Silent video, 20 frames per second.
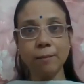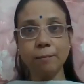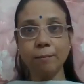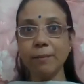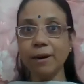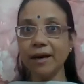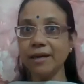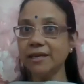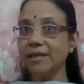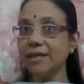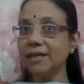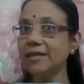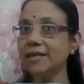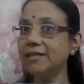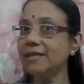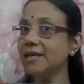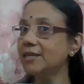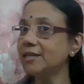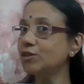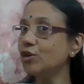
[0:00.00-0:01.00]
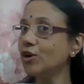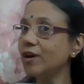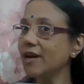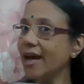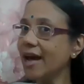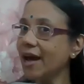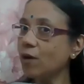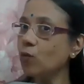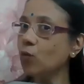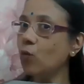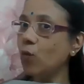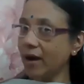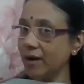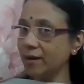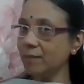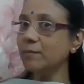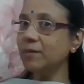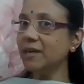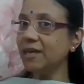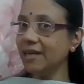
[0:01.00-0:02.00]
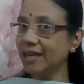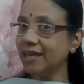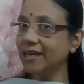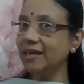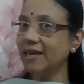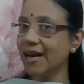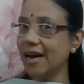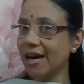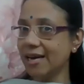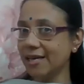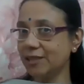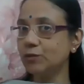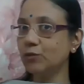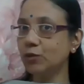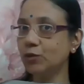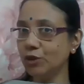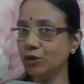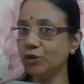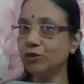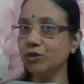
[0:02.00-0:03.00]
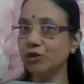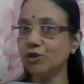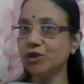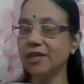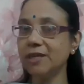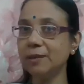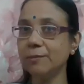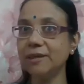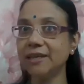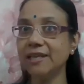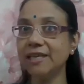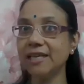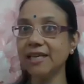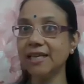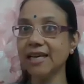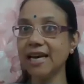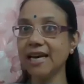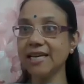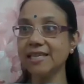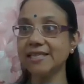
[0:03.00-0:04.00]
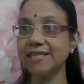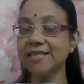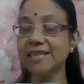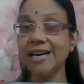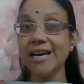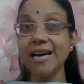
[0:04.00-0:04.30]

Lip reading: but it does not have one meaning as would usually be the case.